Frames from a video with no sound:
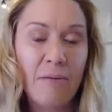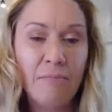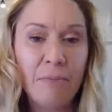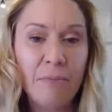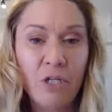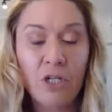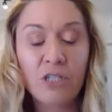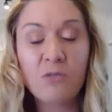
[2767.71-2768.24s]

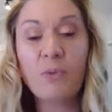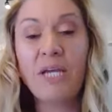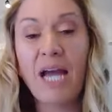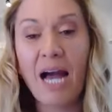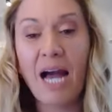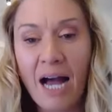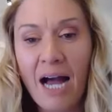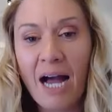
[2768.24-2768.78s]
because we
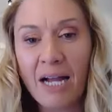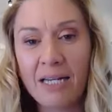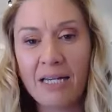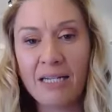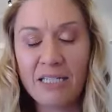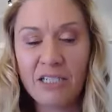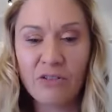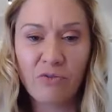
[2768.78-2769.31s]
are going to
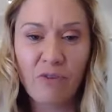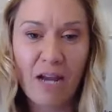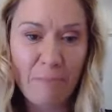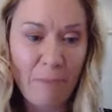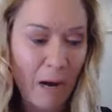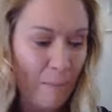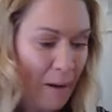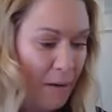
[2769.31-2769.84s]
need to
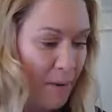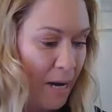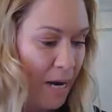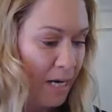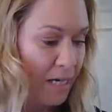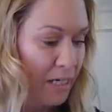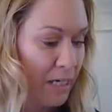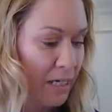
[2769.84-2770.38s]
ramp up our
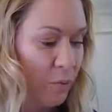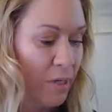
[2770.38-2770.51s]
marketing.